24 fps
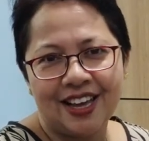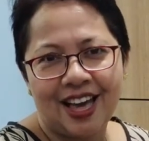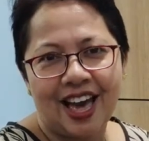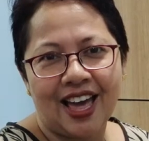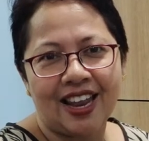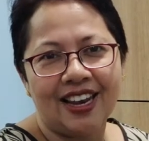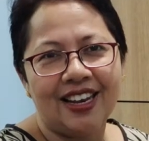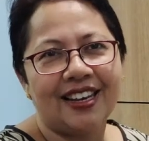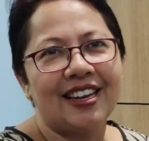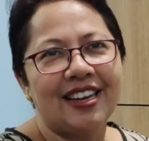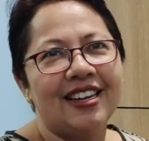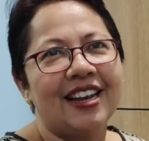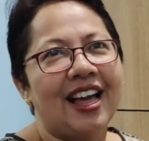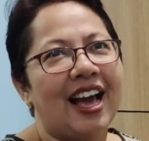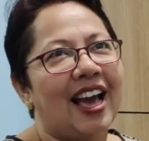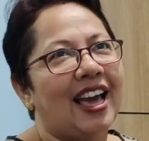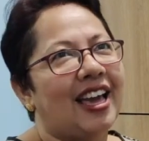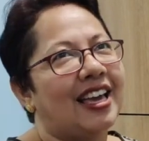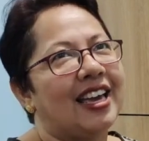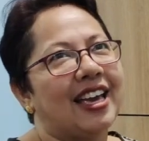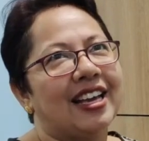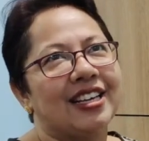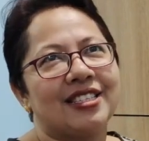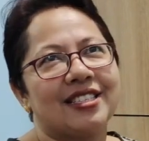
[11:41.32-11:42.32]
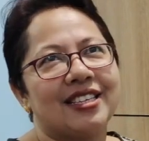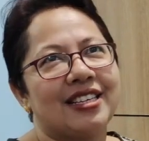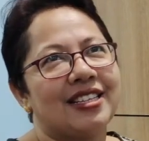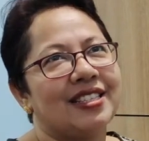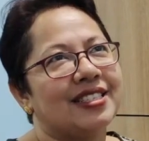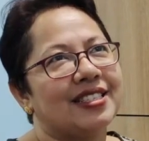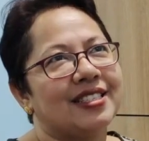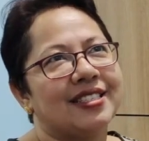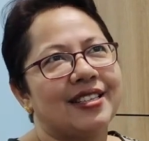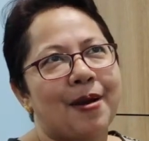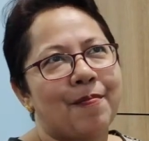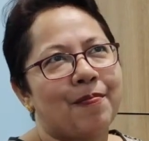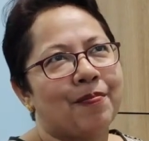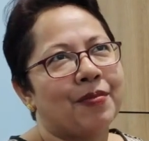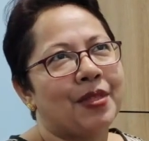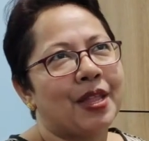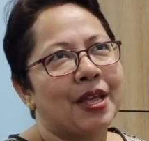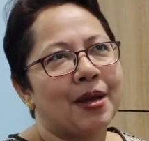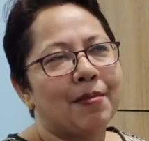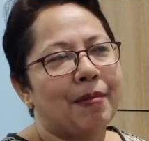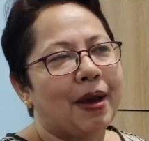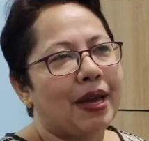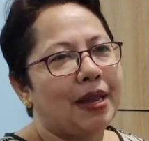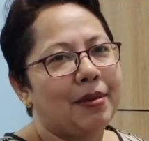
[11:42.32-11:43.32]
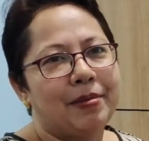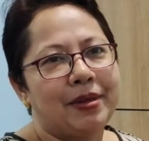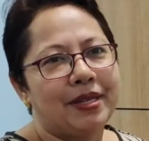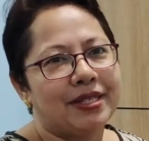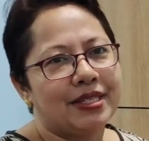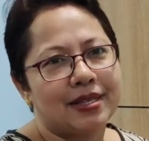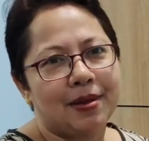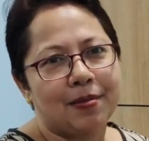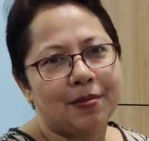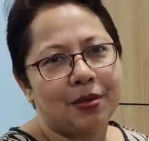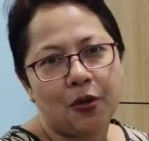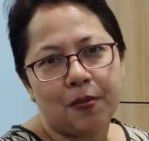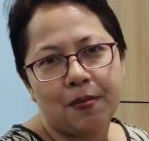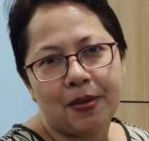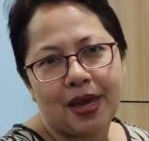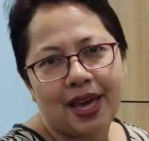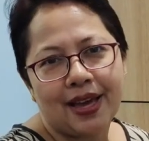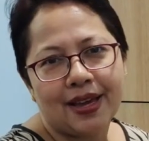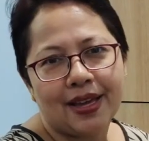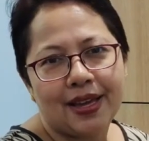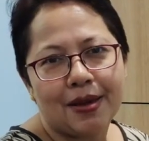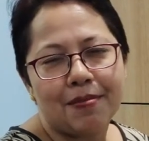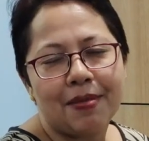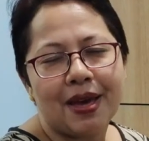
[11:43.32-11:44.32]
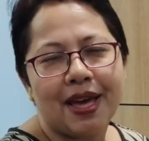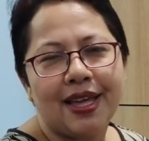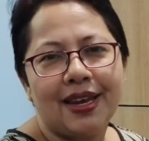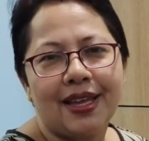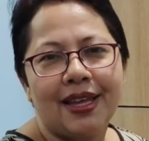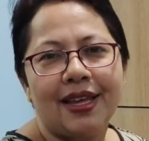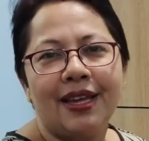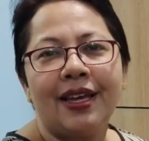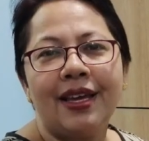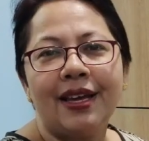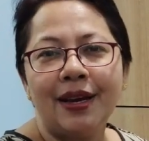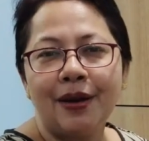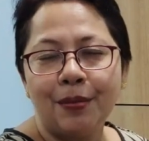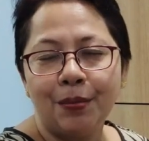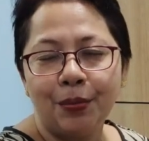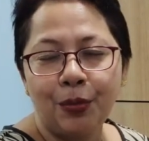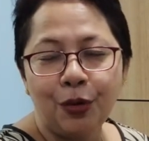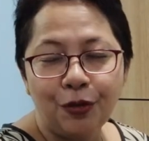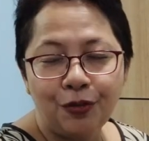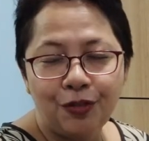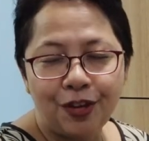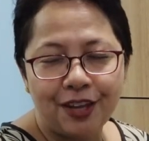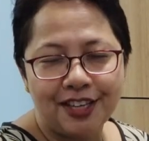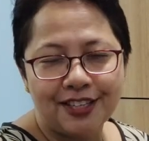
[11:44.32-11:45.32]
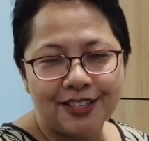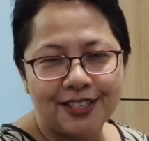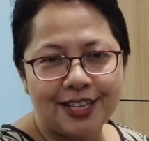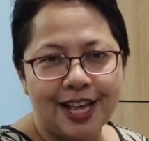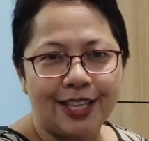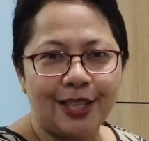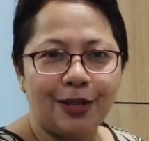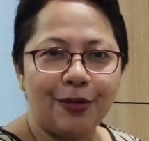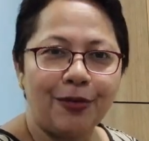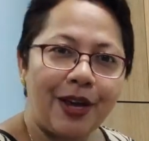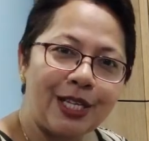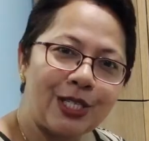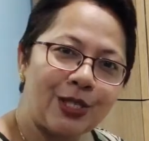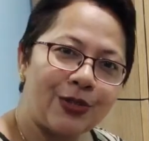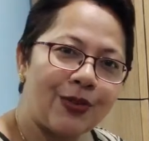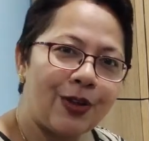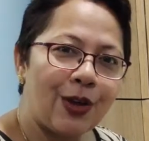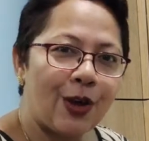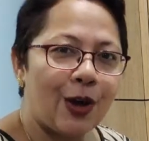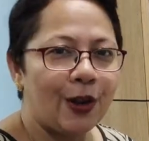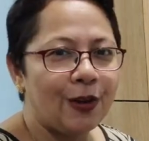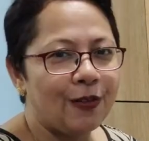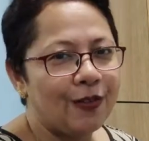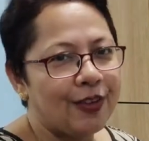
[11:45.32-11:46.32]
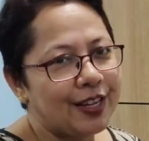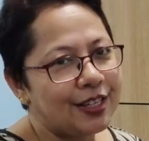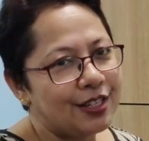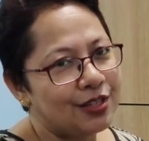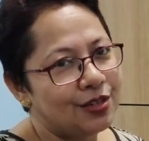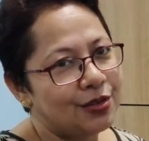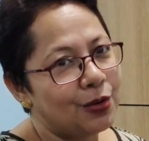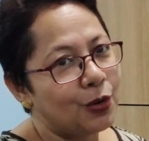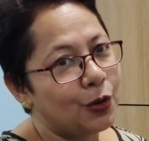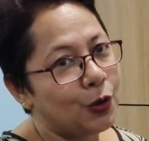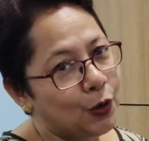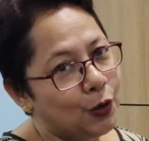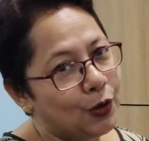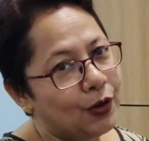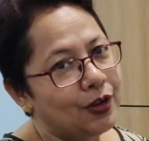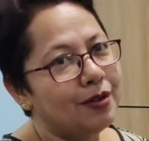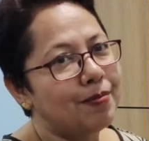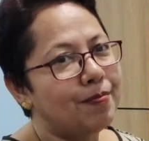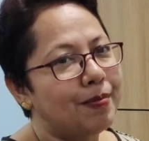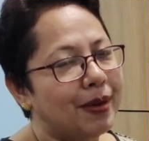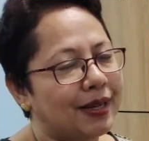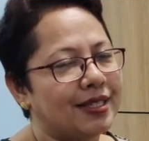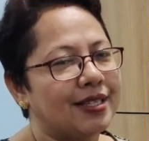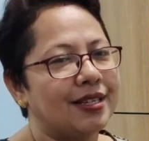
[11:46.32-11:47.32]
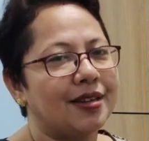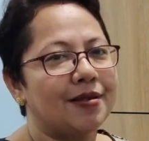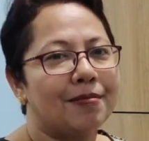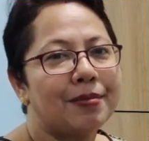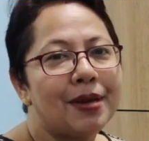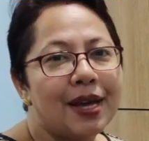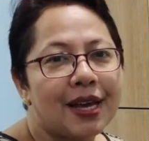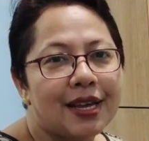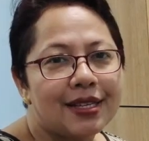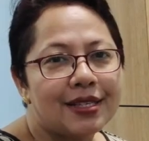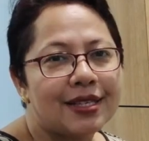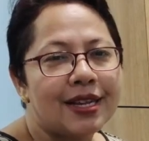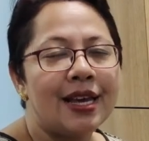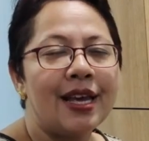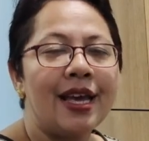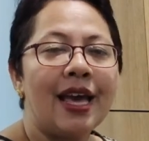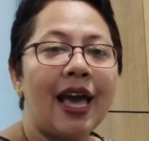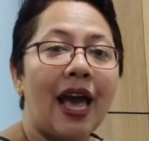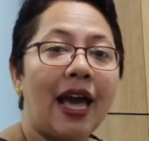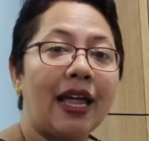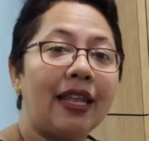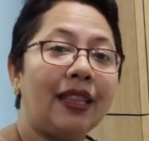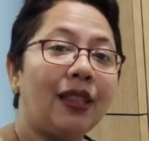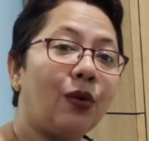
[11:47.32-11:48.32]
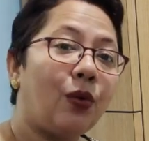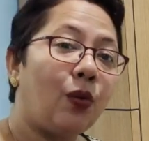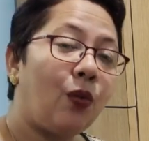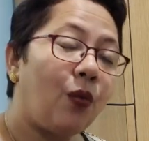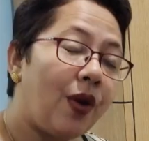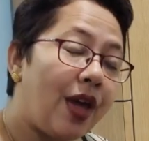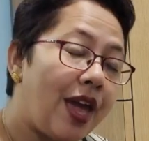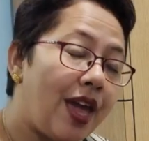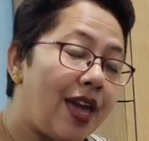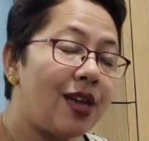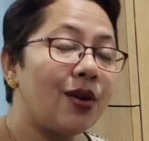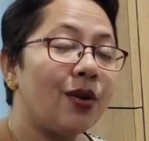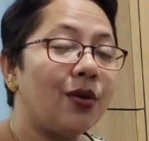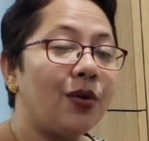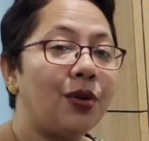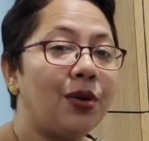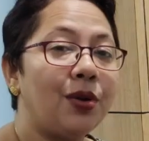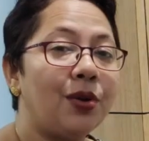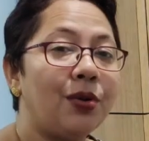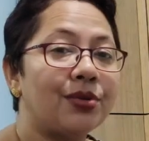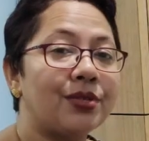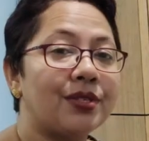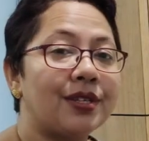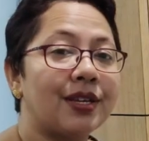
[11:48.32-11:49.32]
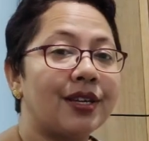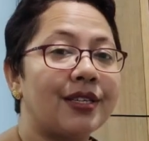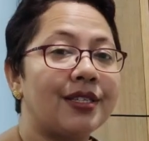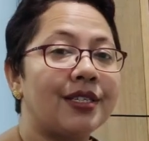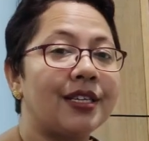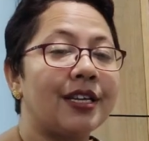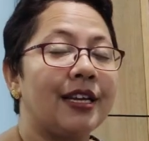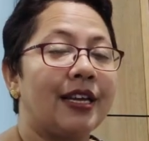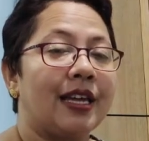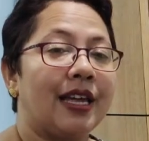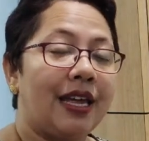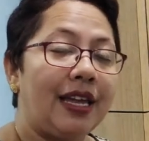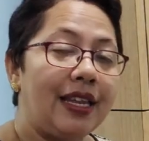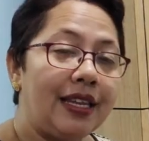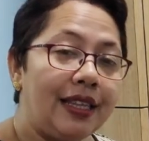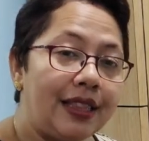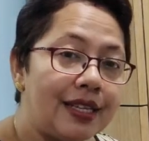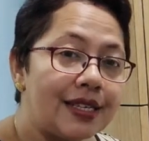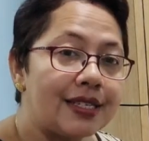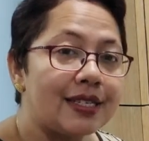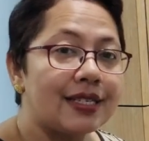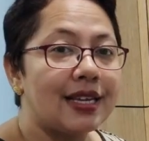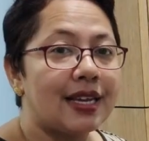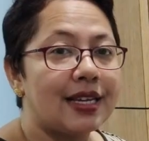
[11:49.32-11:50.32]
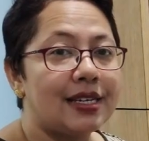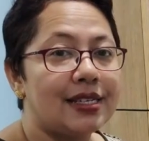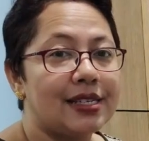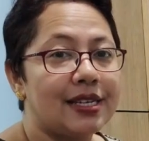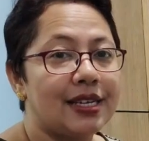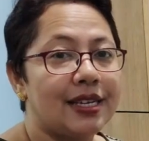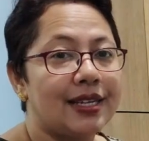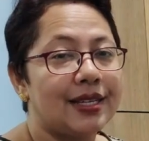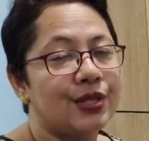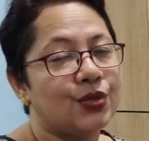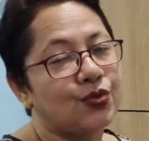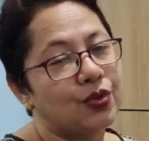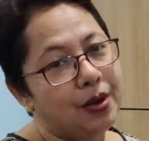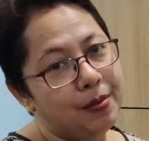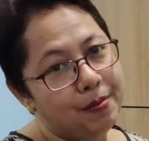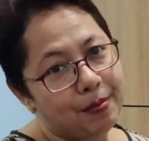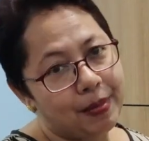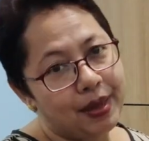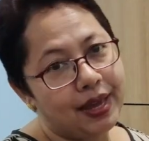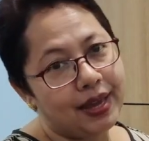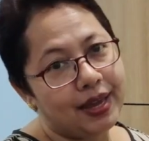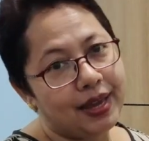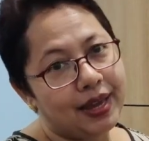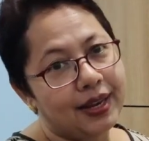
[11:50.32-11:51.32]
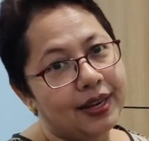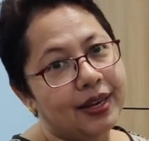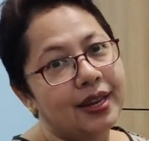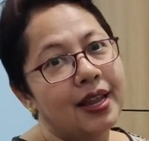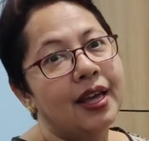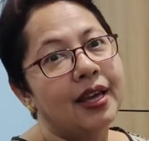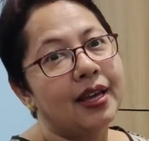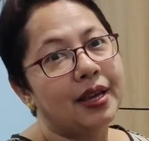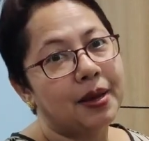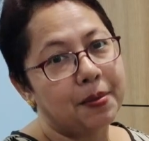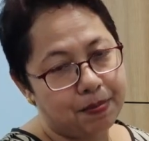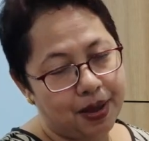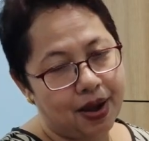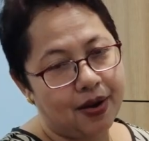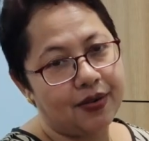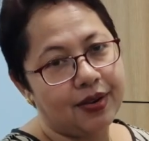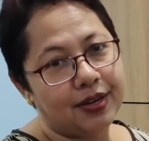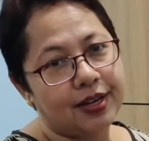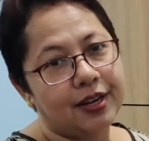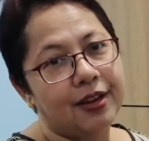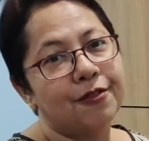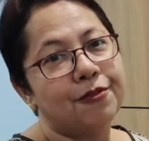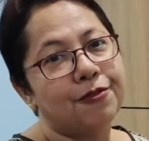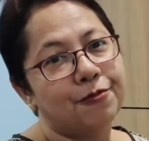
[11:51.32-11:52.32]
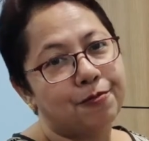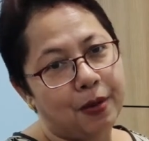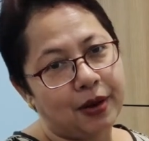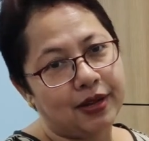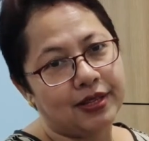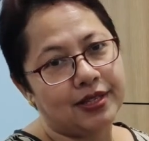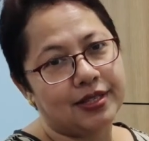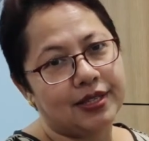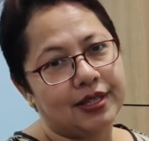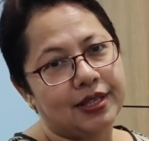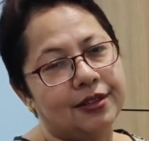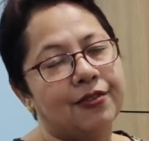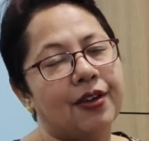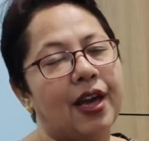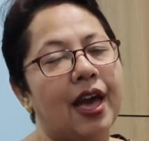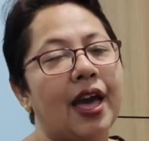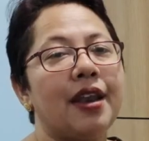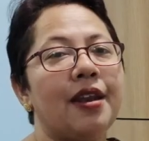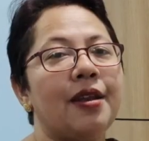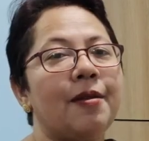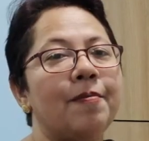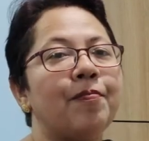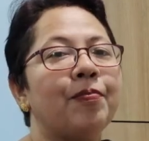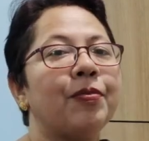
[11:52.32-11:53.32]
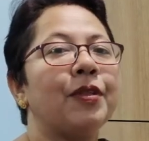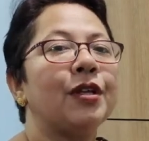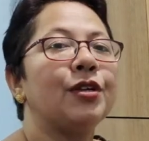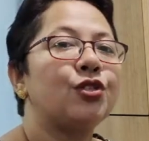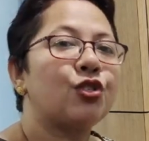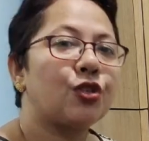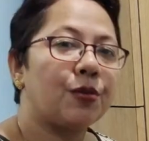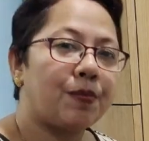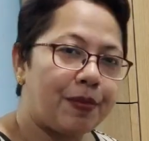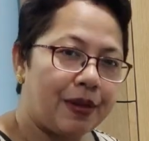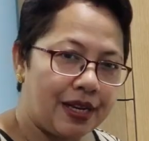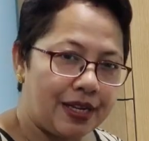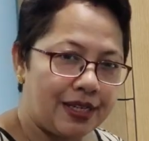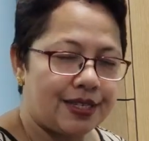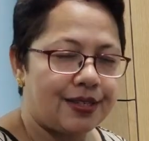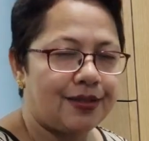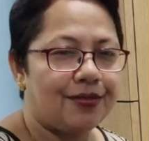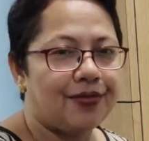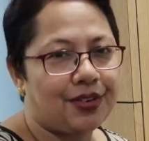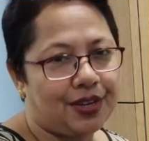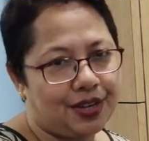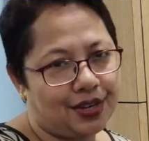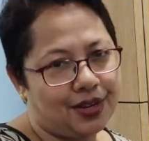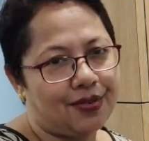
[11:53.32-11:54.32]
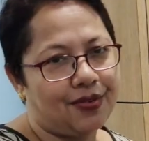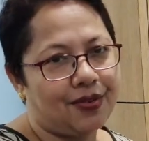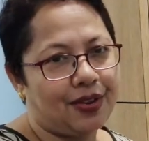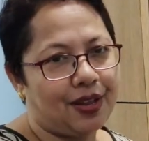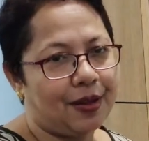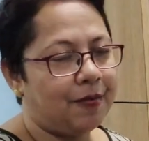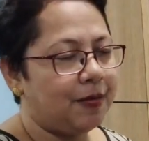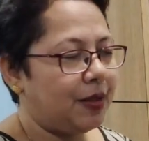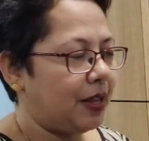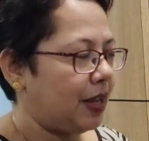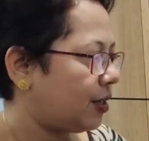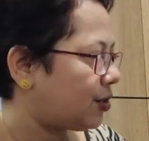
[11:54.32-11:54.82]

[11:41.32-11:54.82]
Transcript: until I guess in some, might be some comedy movies. Otherwise, we always know good, better, best. And the way you use it in the sentence will make it comparative, positive and superlative degree.